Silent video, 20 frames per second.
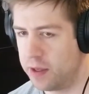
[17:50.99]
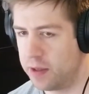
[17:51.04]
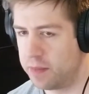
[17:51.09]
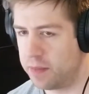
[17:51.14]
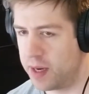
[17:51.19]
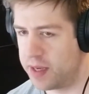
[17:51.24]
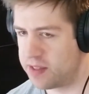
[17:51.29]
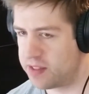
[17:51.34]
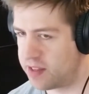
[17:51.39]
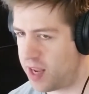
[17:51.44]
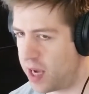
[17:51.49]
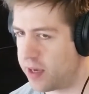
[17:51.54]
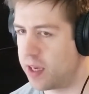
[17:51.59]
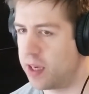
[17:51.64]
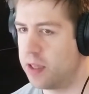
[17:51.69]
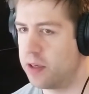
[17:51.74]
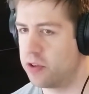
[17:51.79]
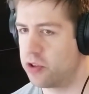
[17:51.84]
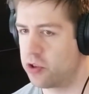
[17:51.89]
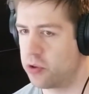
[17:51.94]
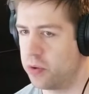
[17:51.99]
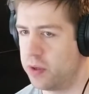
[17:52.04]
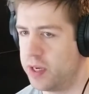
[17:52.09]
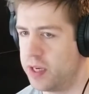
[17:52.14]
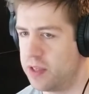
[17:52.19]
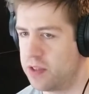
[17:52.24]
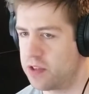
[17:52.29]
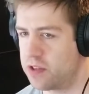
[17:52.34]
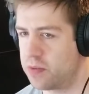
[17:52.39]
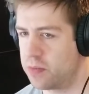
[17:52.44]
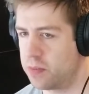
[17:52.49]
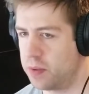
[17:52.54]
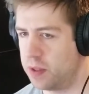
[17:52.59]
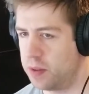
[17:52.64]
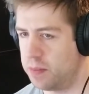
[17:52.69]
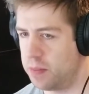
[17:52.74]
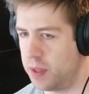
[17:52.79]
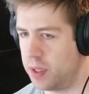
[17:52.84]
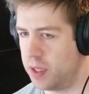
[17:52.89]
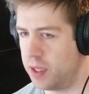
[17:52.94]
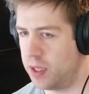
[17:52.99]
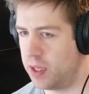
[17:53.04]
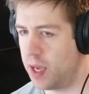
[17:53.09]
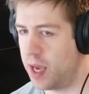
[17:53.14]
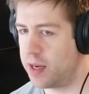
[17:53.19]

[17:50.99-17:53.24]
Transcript: My second choice would be,